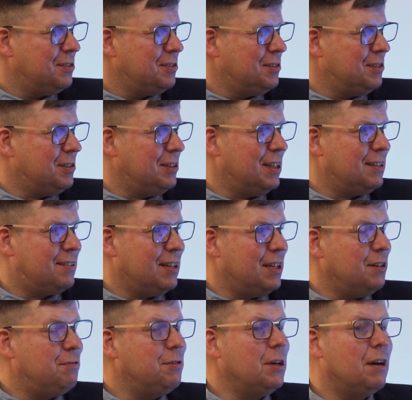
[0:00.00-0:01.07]
So let's say
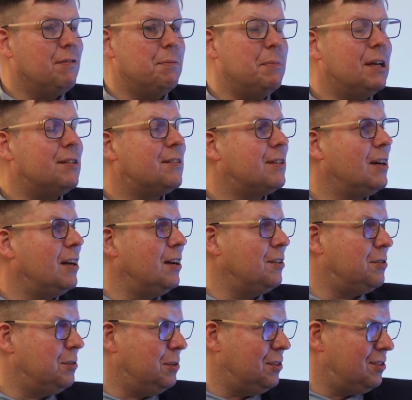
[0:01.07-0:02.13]
if you have a mixed color
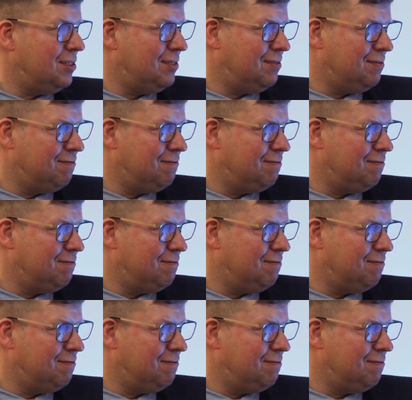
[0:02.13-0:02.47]
source,